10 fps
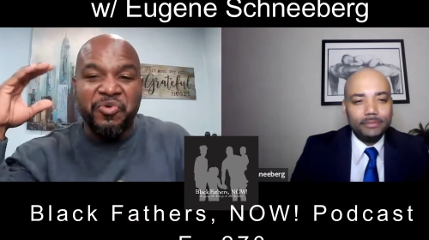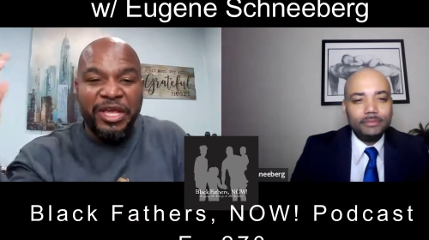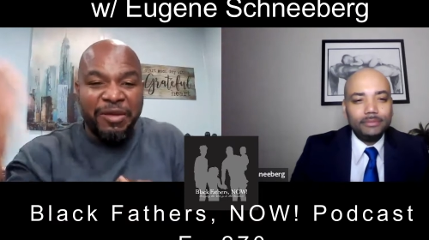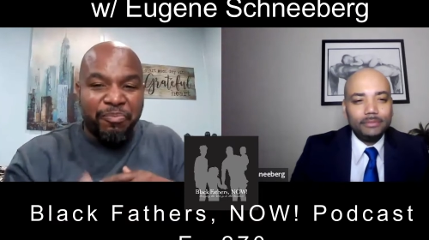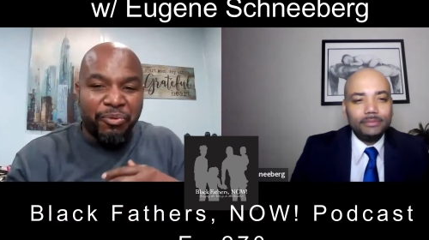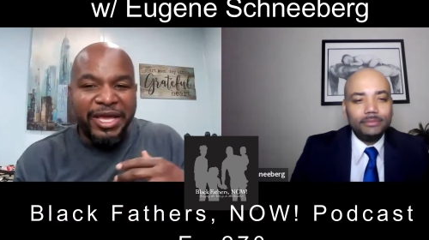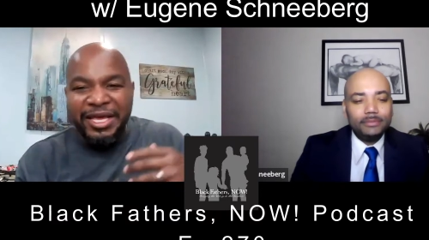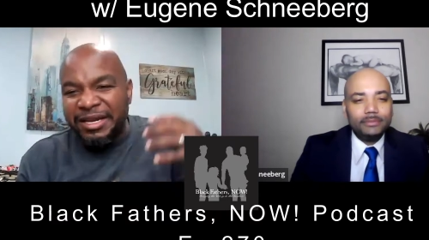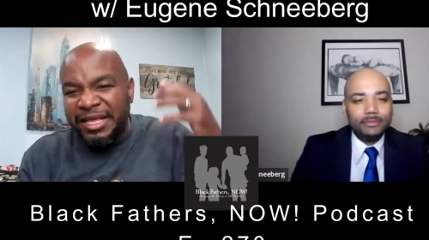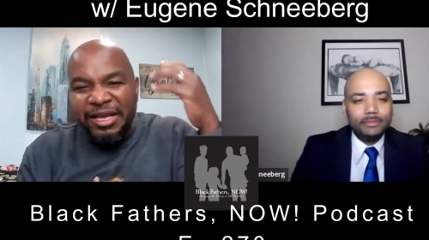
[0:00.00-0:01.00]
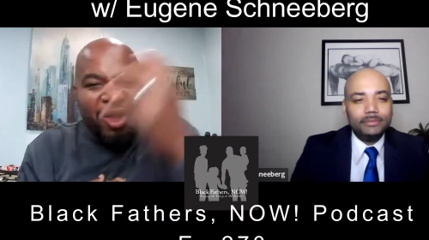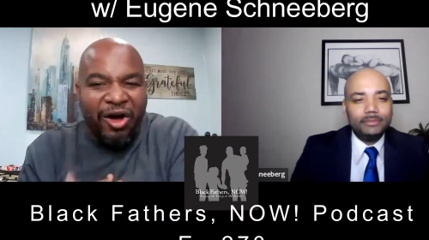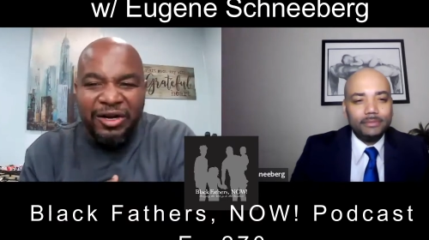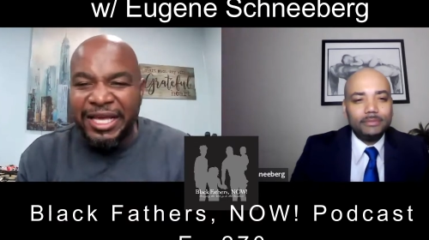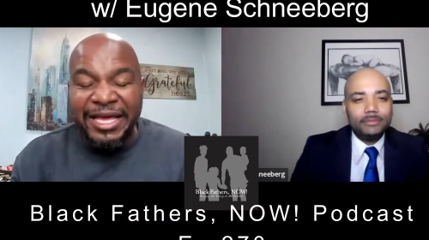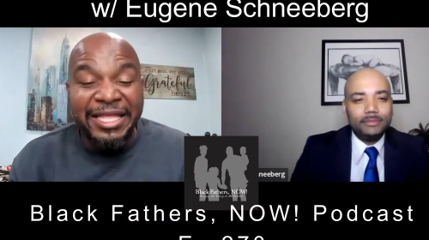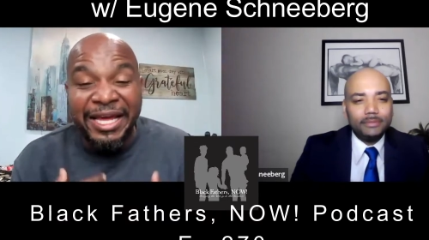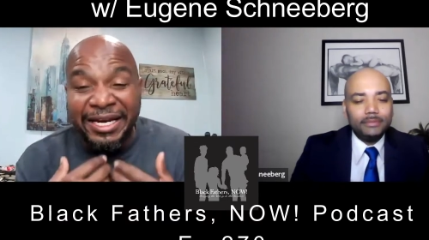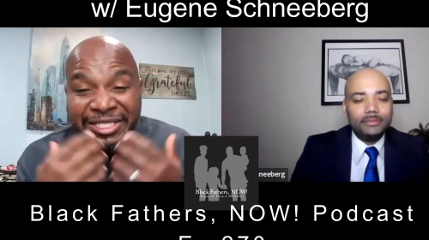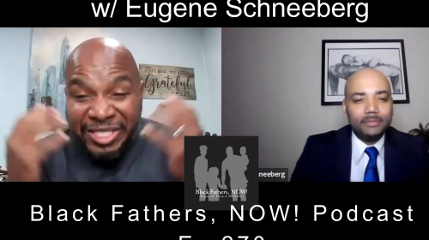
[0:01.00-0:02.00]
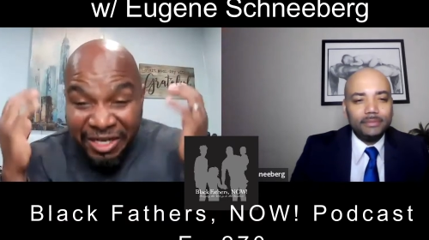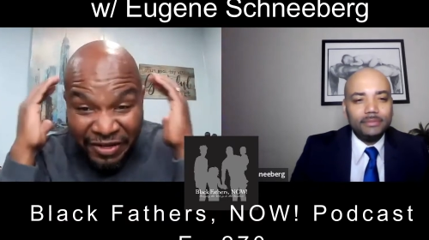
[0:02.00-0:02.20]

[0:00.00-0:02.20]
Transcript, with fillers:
Speaker 1: rebranding, all of that kind of stuff.